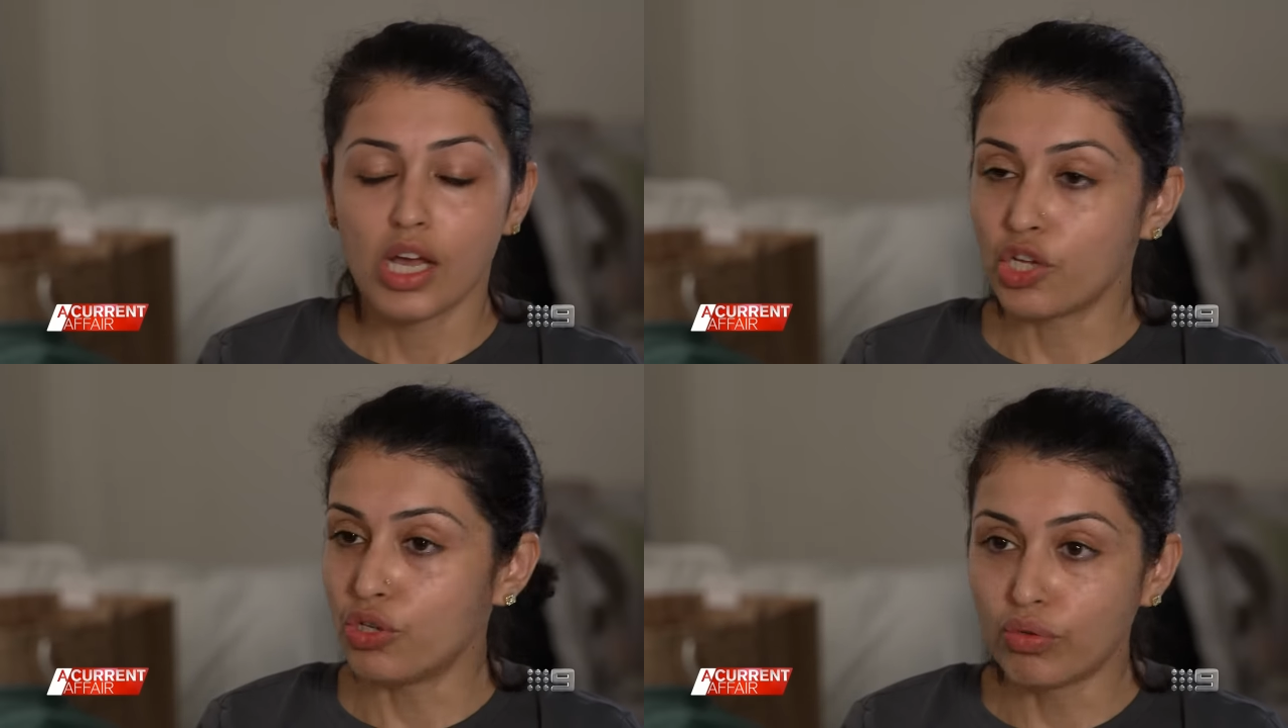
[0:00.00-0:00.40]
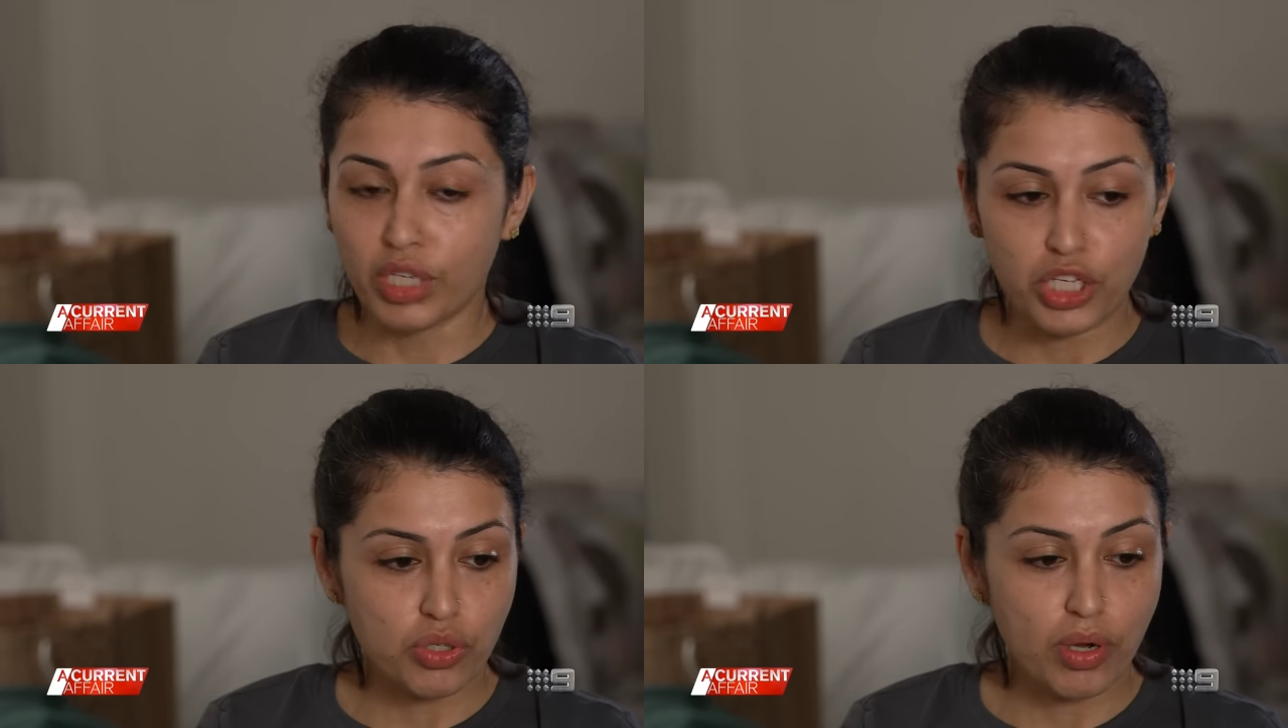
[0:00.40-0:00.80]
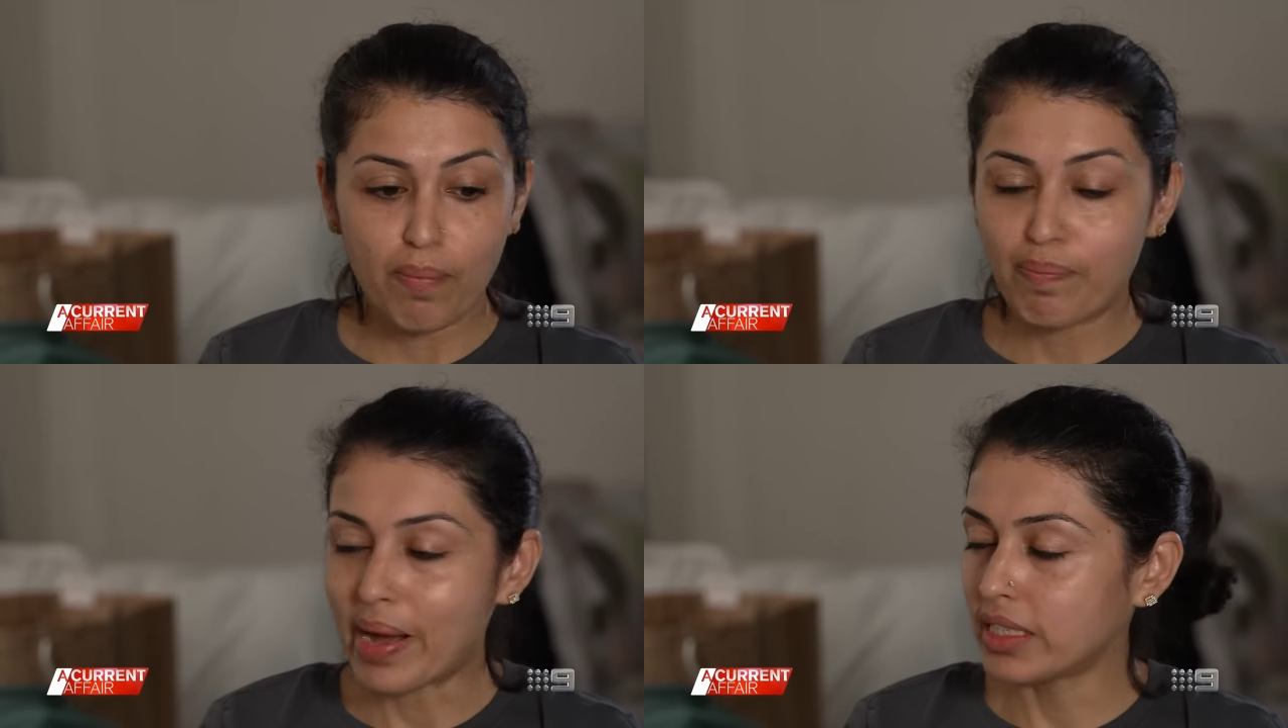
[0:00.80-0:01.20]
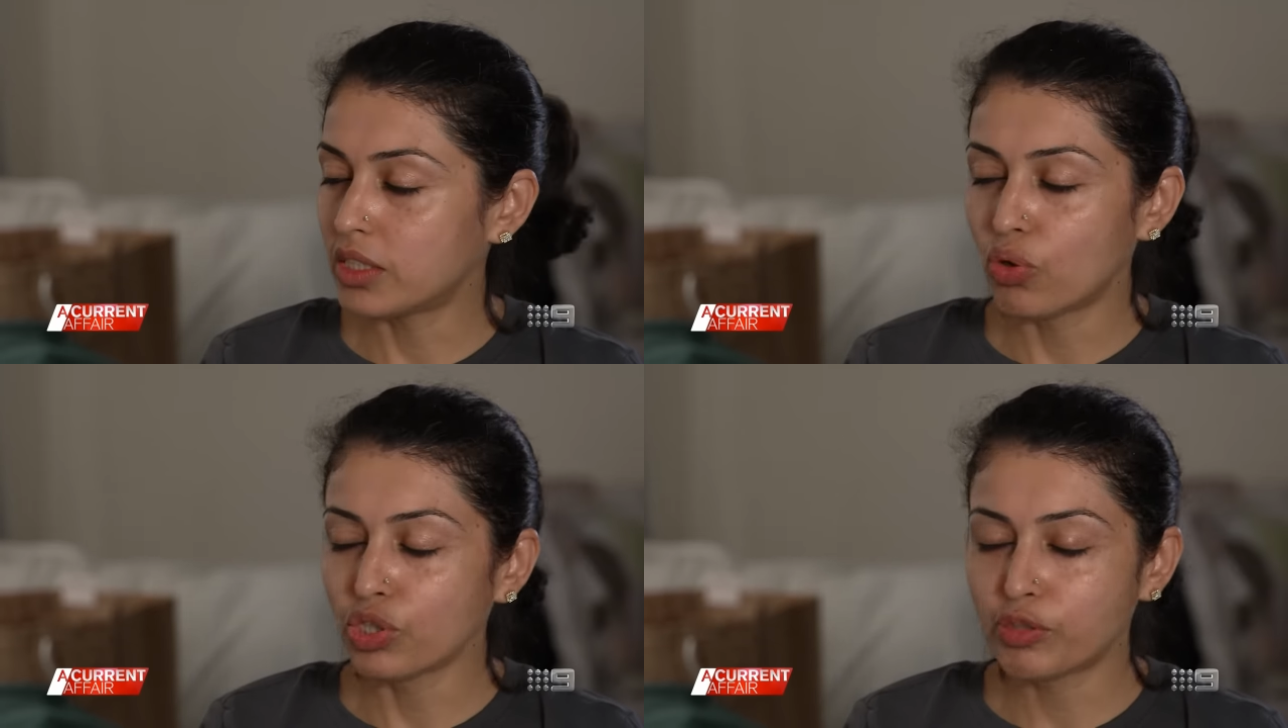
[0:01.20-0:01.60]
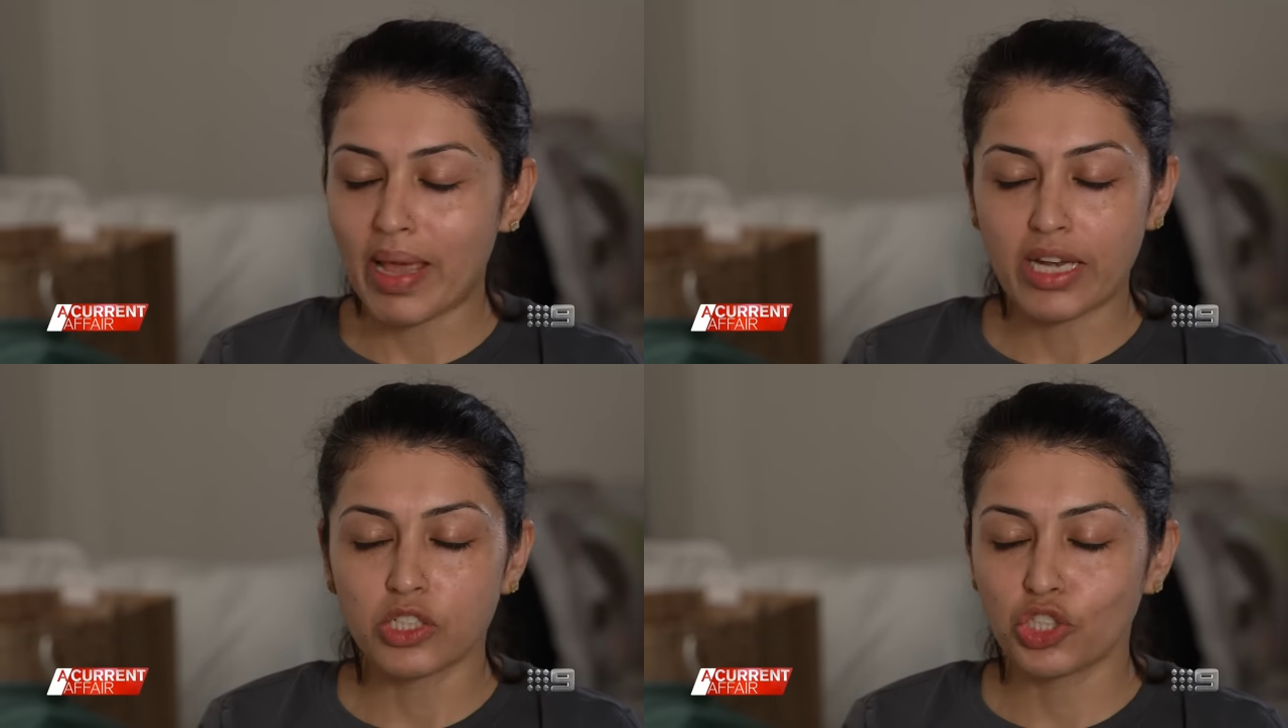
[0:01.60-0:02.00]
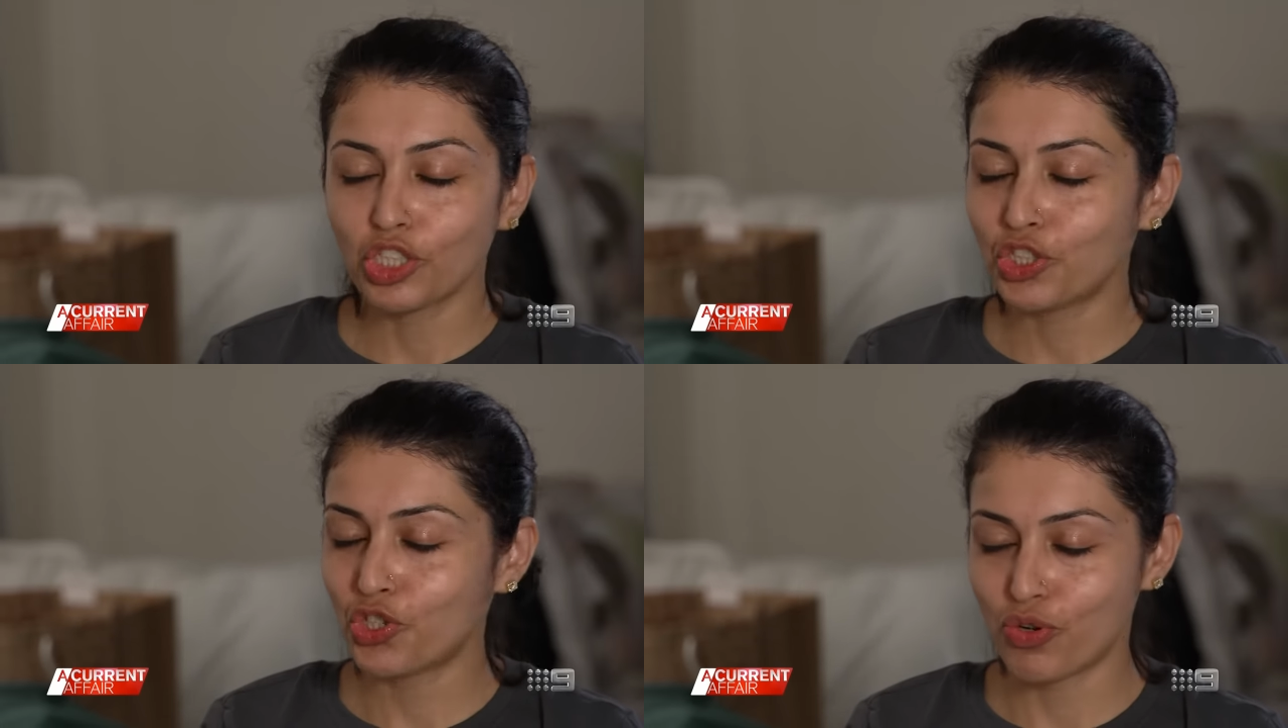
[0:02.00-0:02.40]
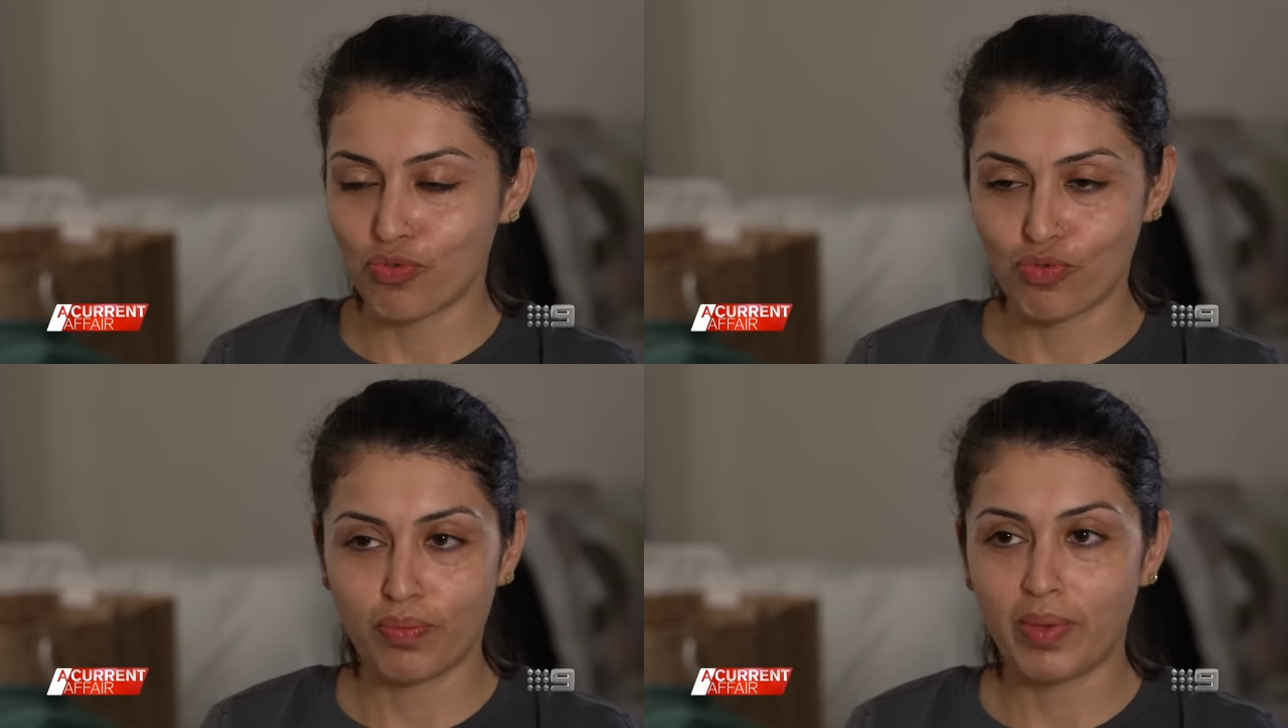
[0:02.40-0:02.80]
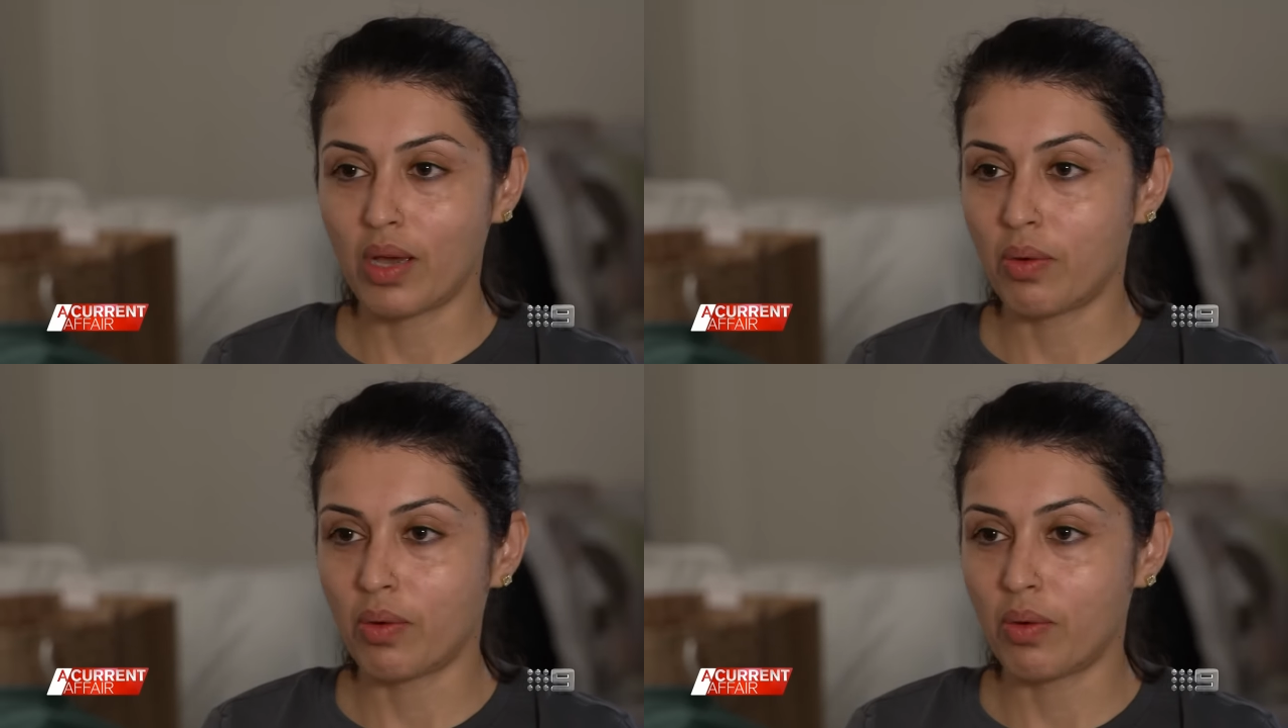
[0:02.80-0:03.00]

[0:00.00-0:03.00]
You need to... But those men just shooed me